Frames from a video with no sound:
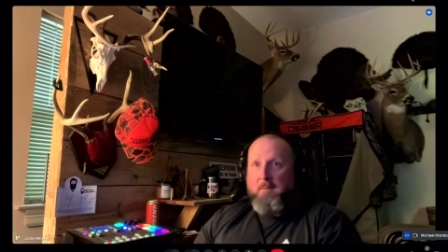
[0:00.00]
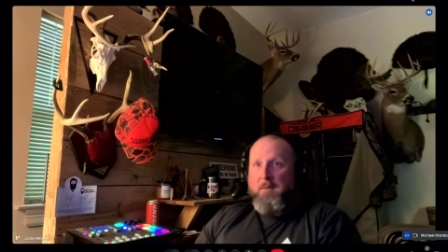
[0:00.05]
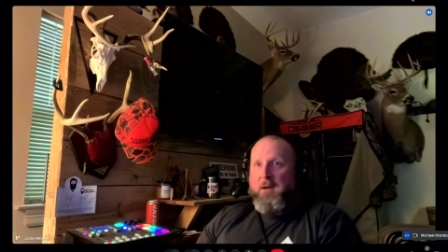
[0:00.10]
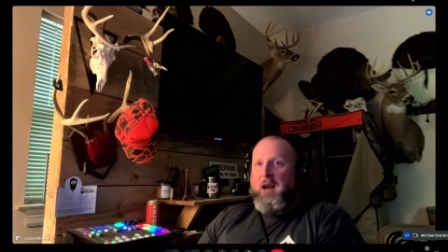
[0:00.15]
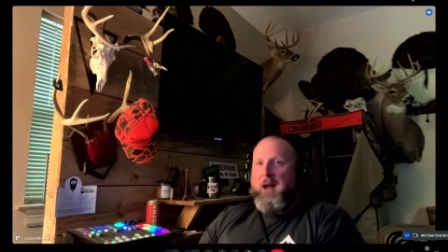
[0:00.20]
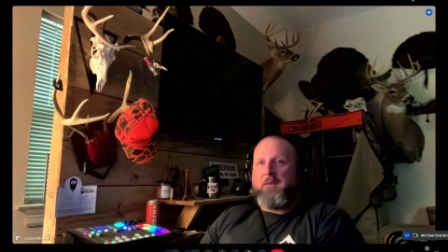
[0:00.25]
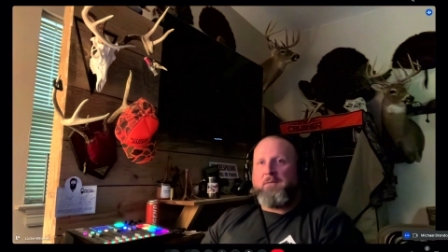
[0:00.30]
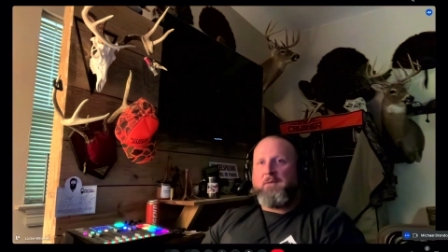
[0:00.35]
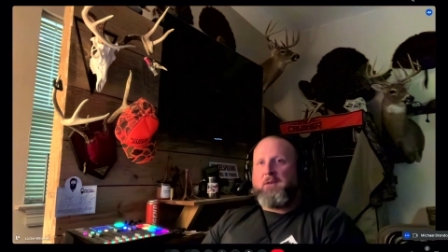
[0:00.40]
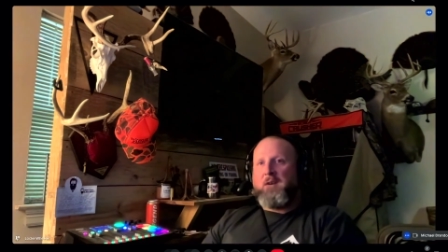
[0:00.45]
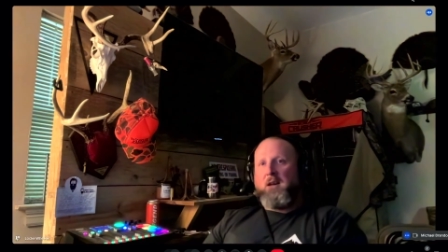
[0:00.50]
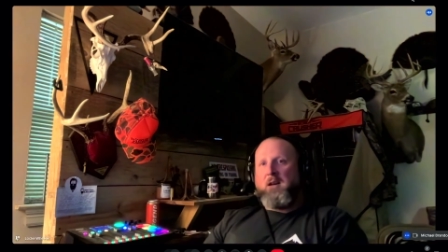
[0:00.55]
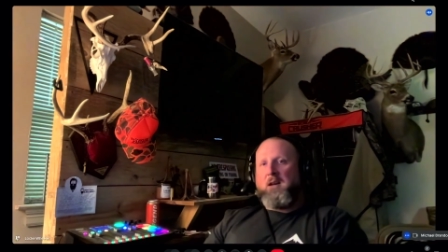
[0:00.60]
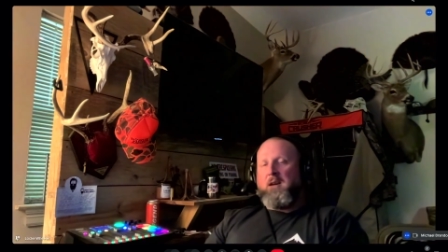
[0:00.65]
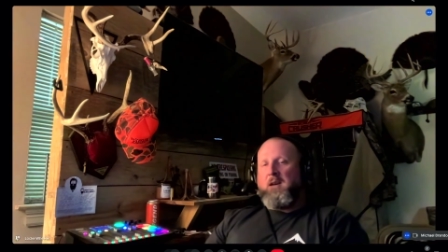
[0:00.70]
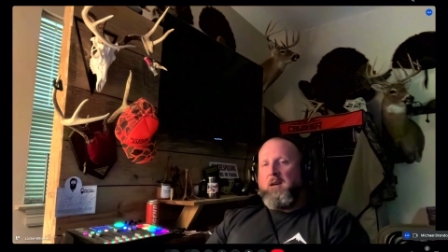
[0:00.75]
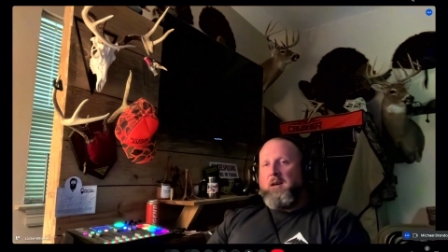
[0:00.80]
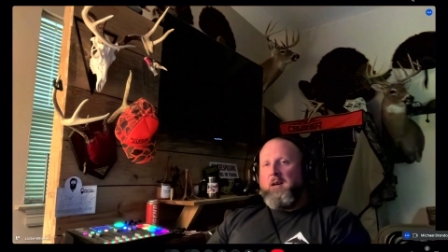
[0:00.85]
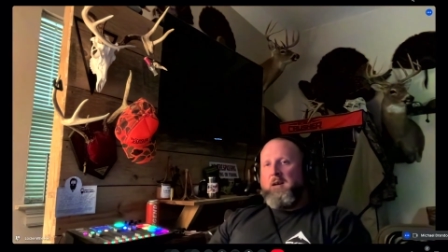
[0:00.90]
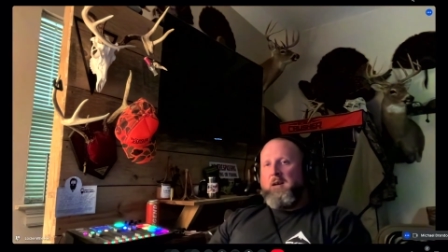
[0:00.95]
I mean,
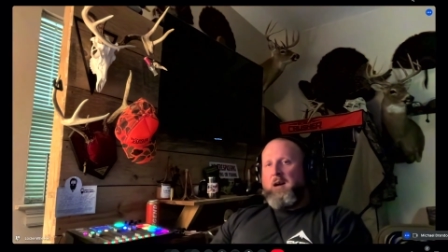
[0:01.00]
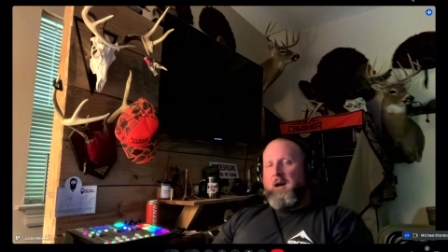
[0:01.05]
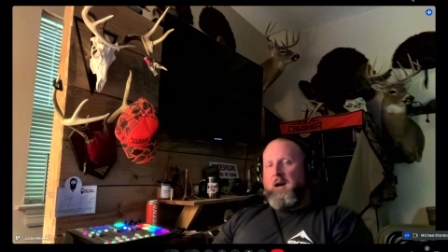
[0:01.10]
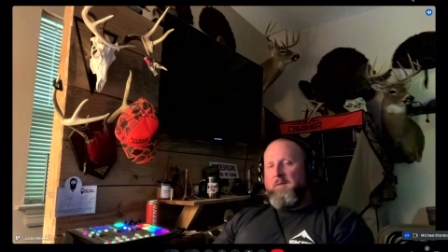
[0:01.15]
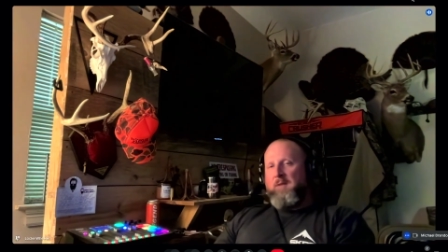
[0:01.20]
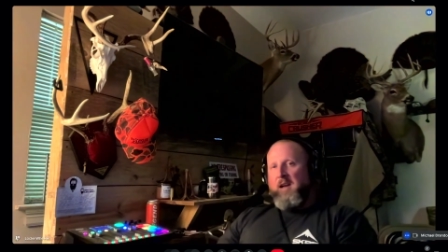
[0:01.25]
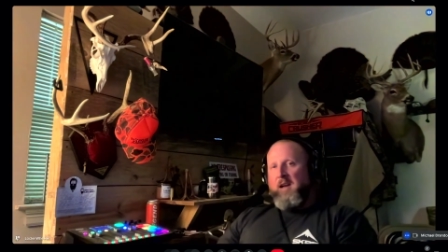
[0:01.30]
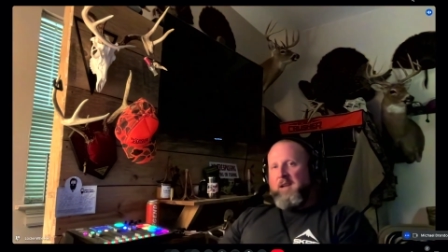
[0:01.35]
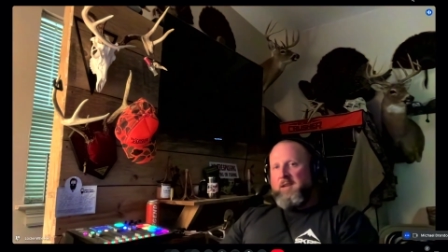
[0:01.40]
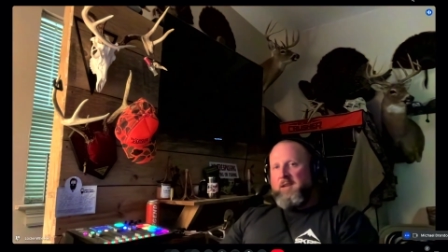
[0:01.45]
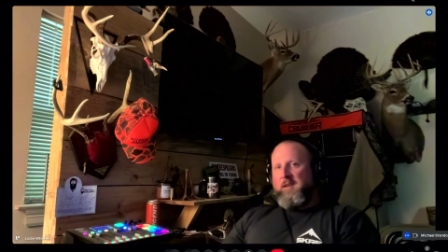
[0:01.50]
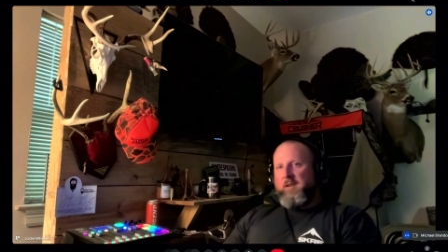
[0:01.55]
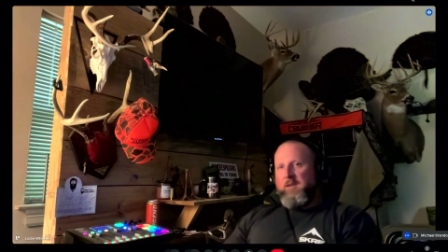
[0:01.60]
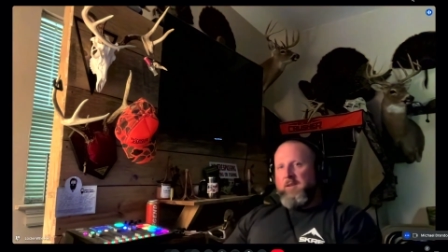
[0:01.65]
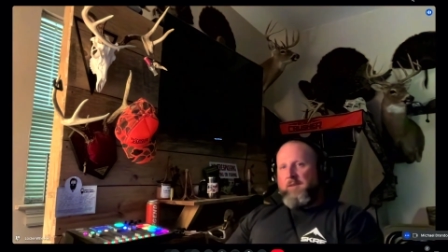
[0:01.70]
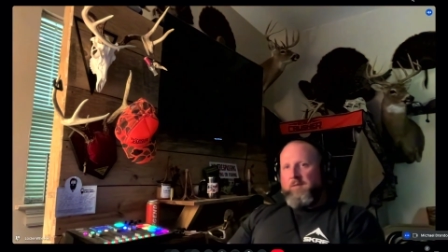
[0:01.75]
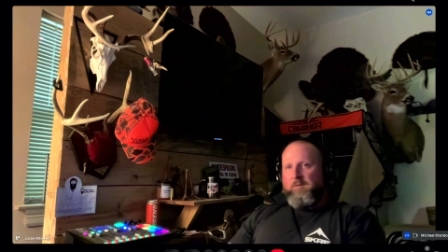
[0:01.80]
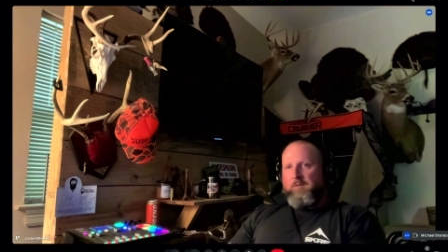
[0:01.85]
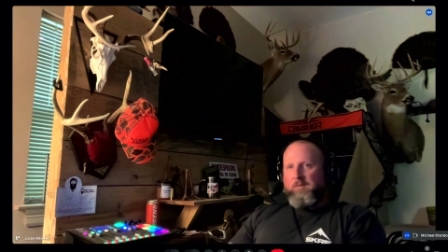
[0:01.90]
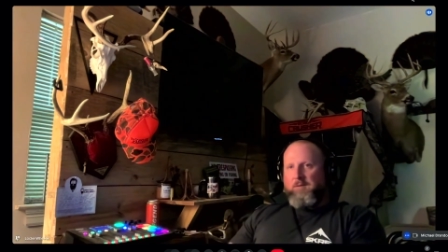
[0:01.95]
I've had
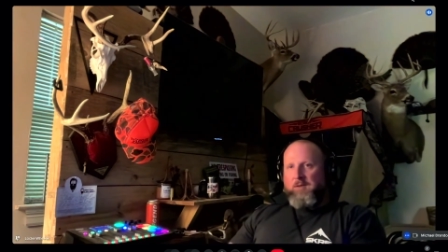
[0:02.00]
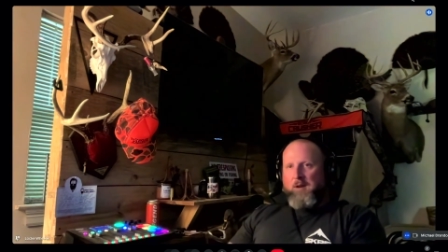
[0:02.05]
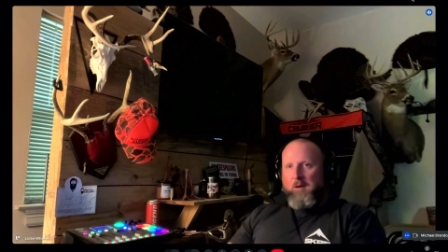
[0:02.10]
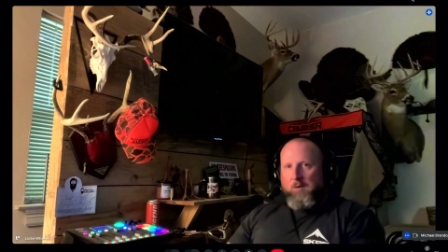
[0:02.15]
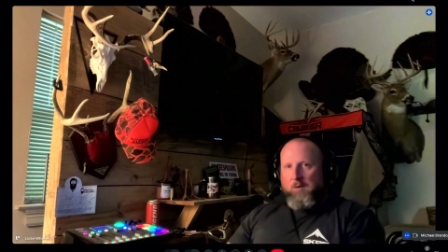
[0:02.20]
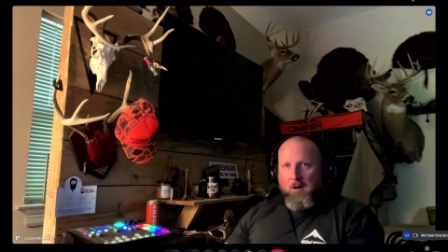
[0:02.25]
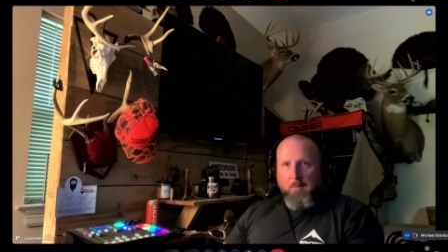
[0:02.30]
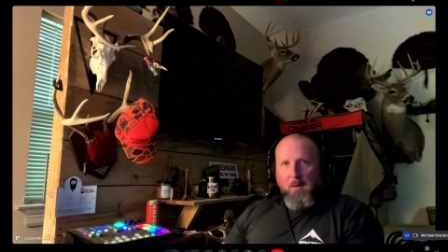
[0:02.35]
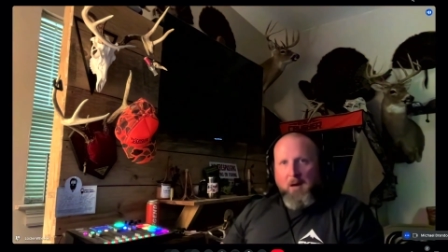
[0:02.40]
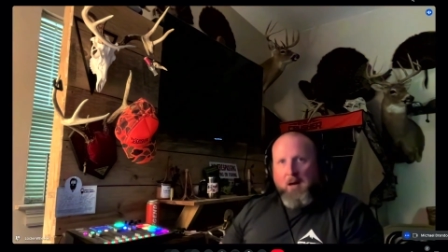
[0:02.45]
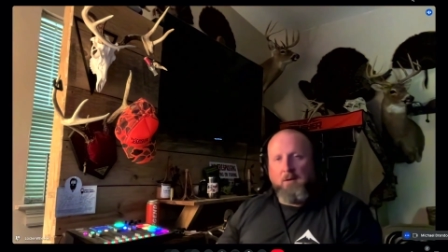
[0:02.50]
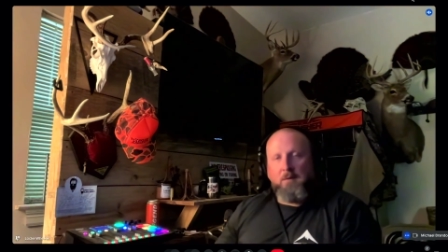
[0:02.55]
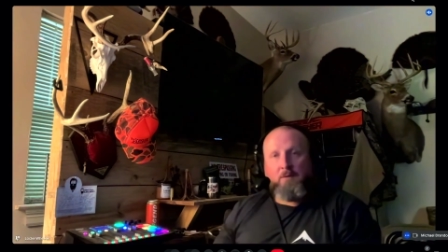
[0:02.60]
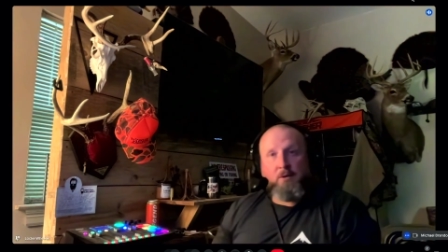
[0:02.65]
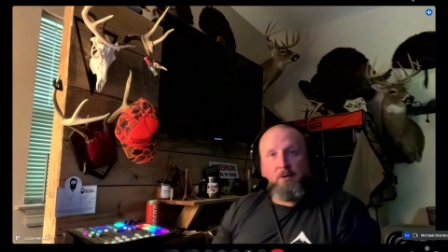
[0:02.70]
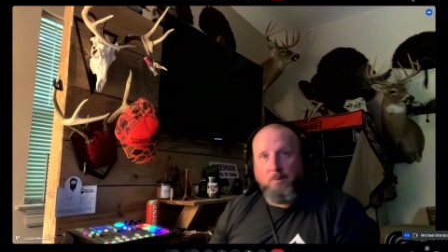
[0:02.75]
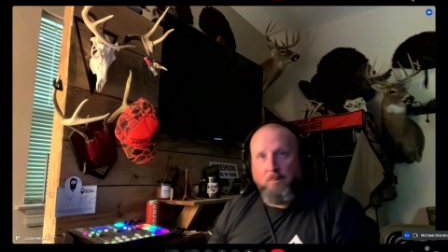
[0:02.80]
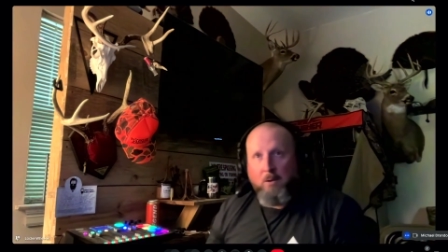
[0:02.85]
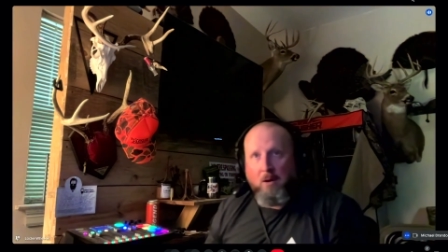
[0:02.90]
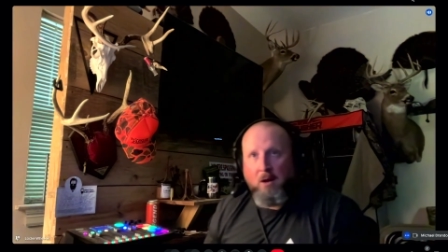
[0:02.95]
deer, you know, come out in a
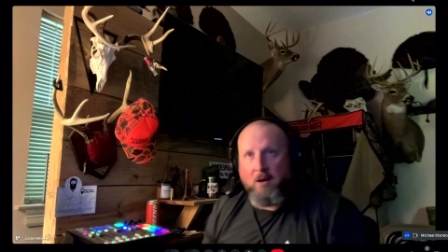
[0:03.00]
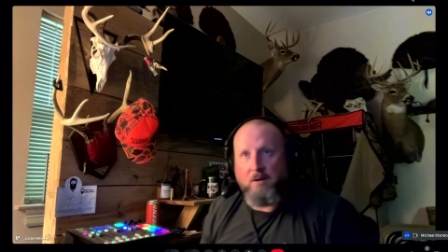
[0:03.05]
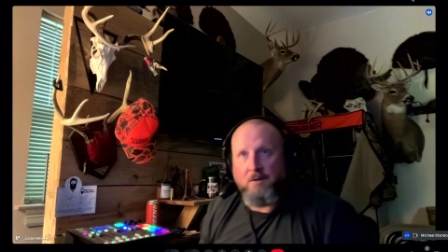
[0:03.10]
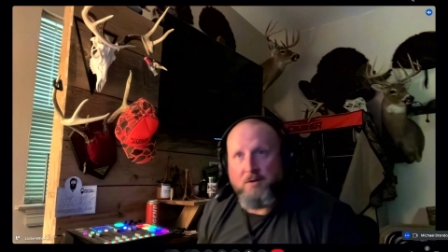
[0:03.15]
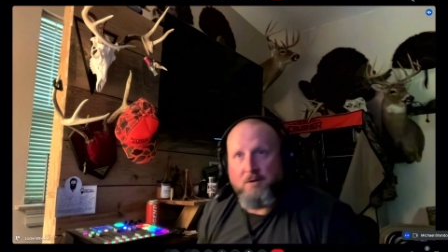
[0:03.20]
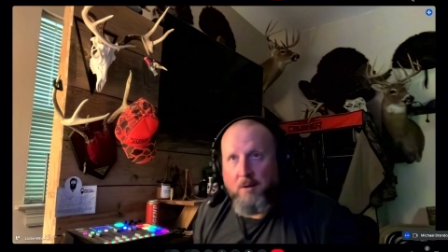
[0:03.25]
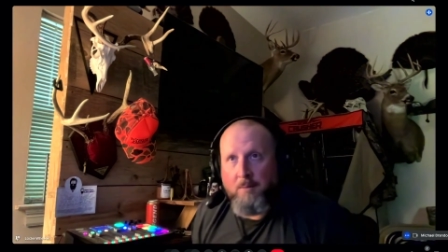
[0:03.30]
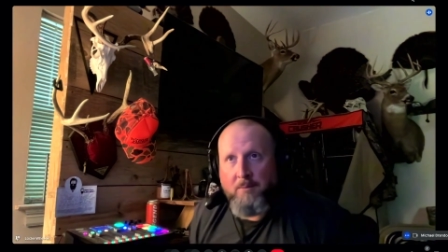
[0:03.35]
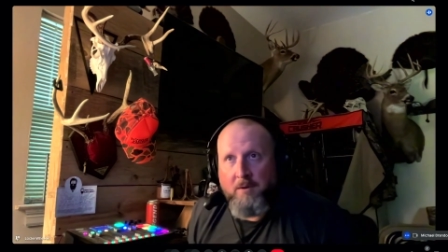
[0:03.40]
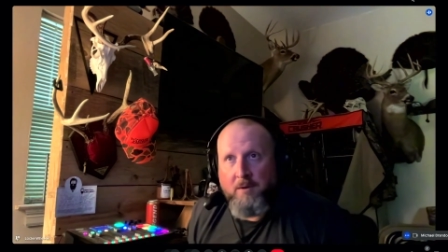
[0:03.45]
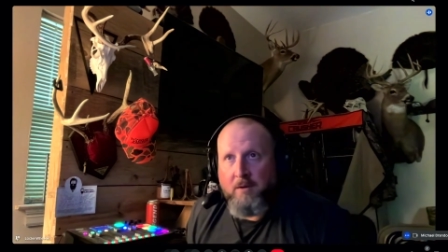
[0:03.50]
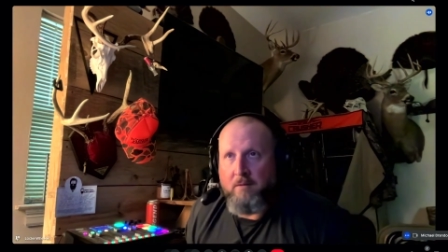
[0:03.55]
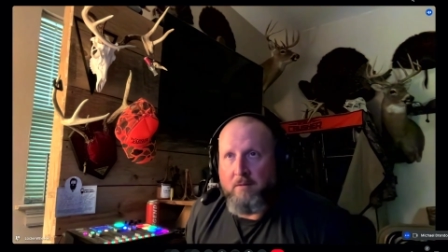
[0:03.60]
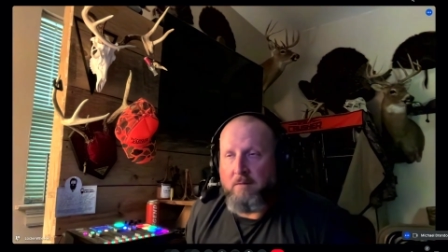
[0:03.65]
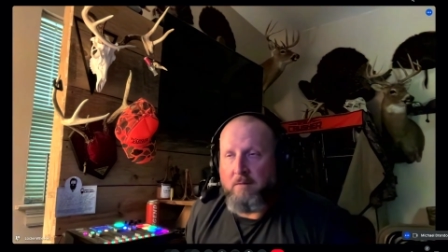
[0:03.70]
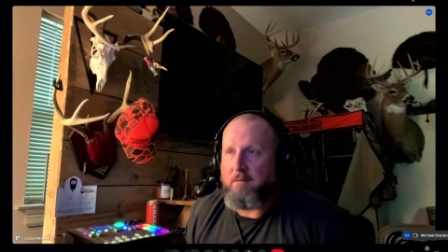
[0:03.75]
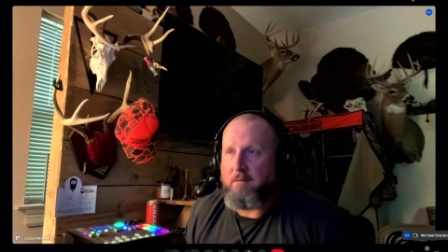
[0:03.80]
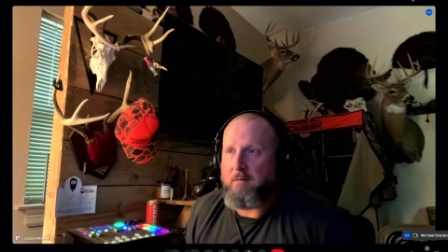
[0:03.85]
food plot or something,